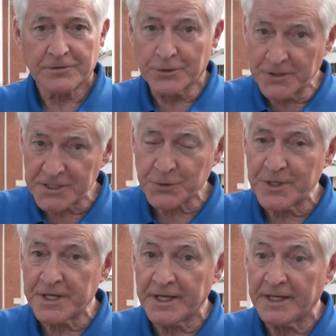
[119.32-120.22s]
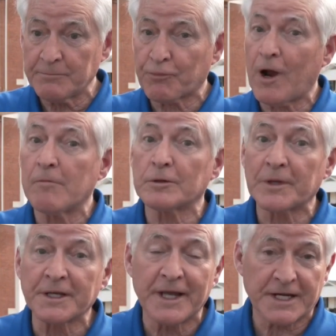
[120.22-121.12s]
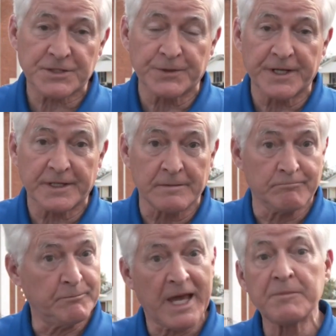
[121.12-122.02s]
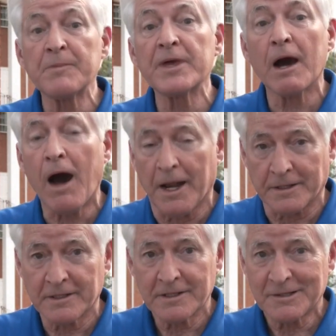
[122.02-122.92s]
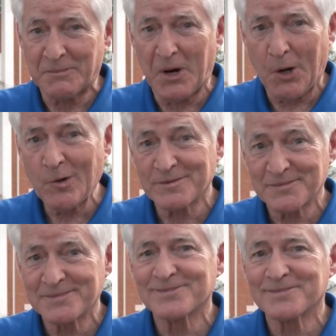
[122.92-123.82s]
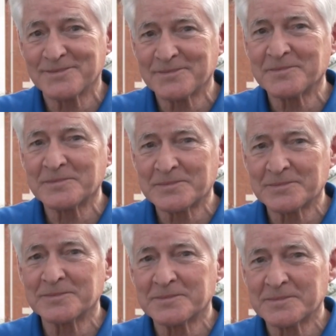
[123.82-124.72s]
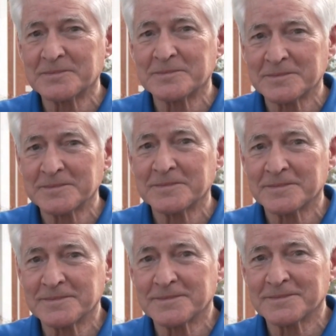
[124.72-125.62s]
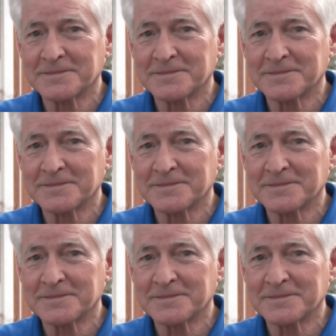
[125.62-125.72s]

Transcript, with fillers: through this weekend, probably next week, and maybe beyond. Bo? Don, thank you. Again,